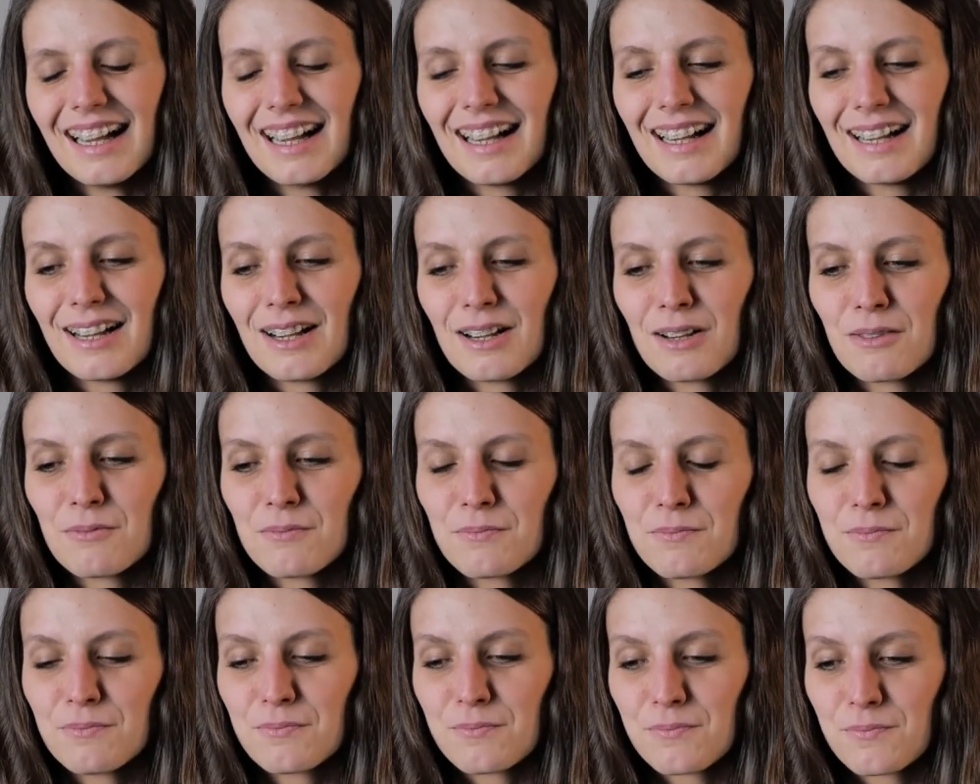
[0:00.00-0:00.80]

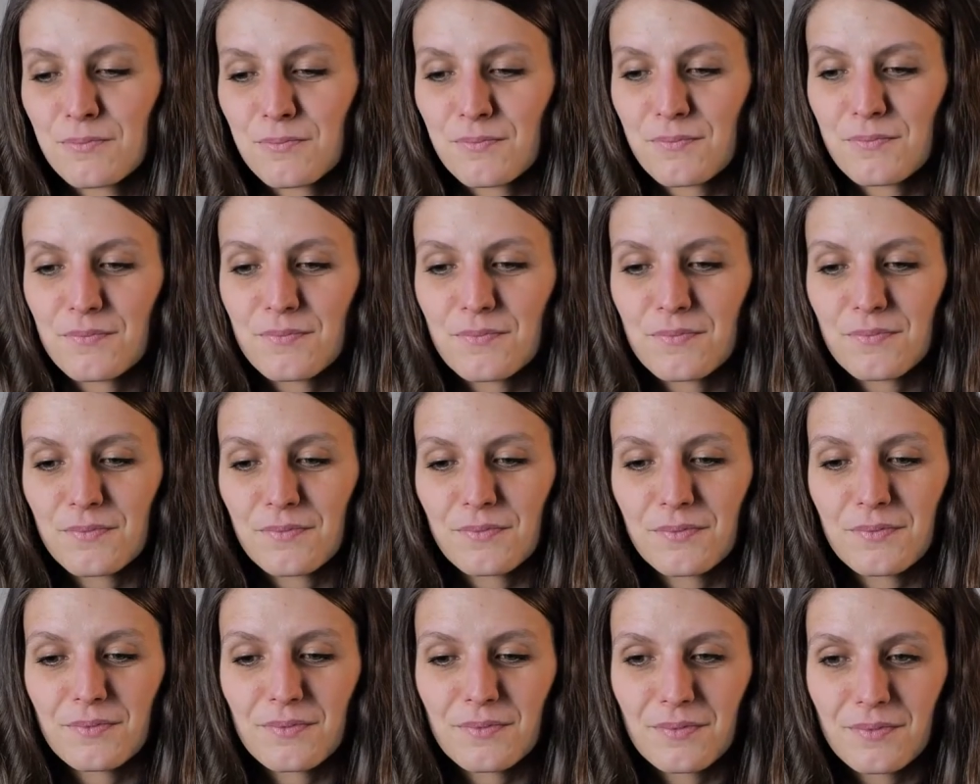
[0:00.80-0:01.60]
um,
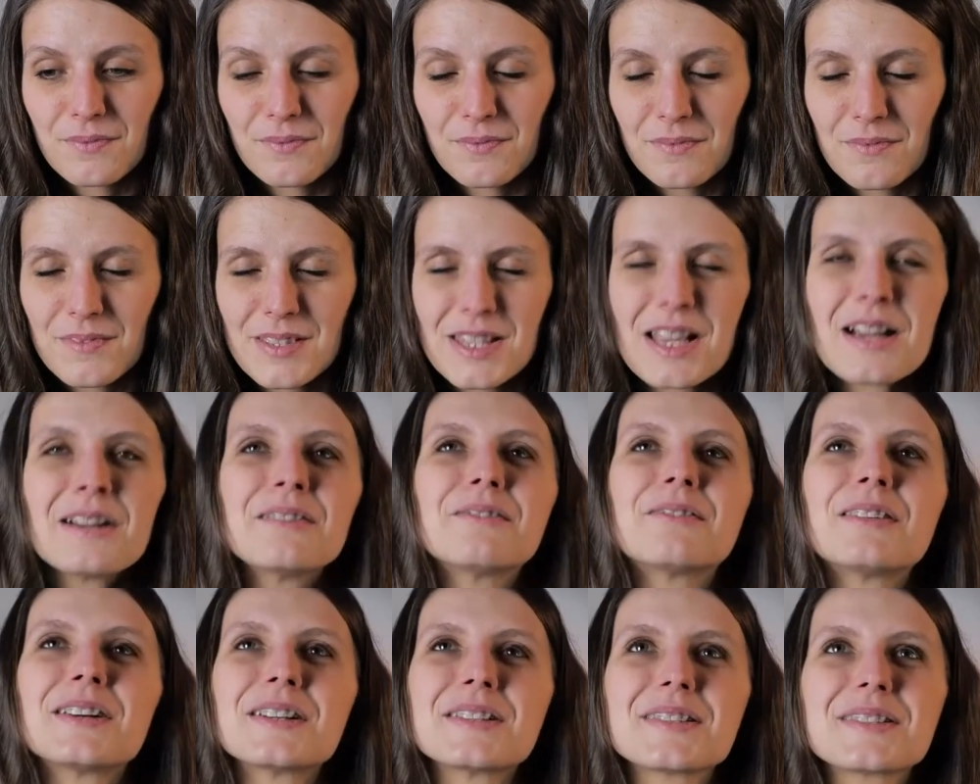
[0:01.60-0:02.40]
so
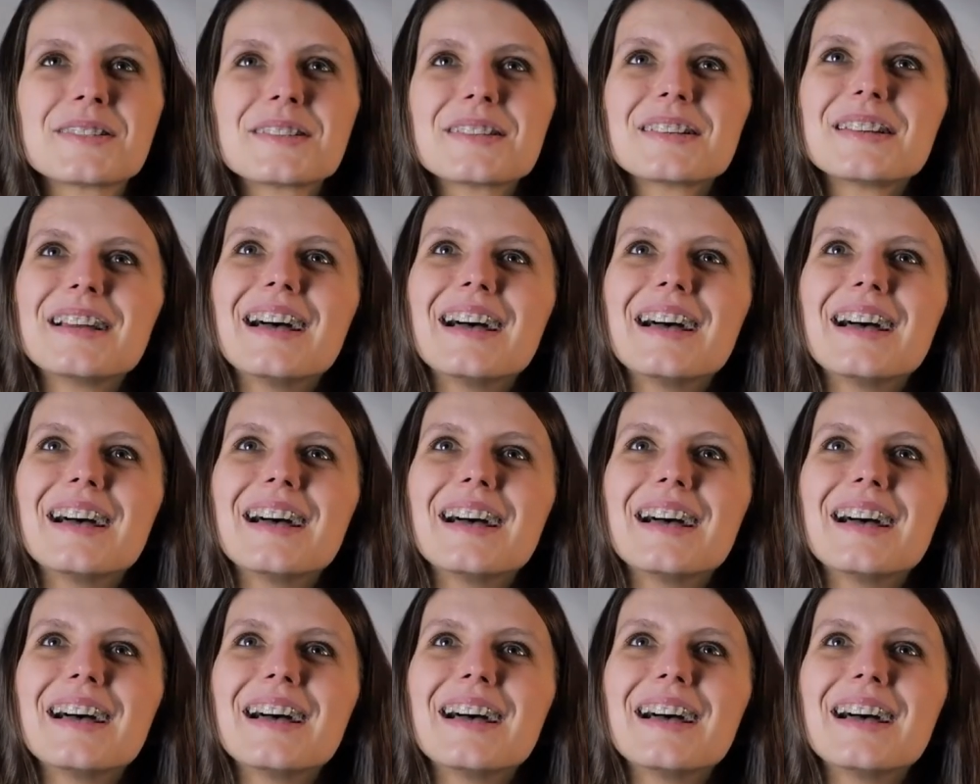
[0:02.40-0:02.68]
it was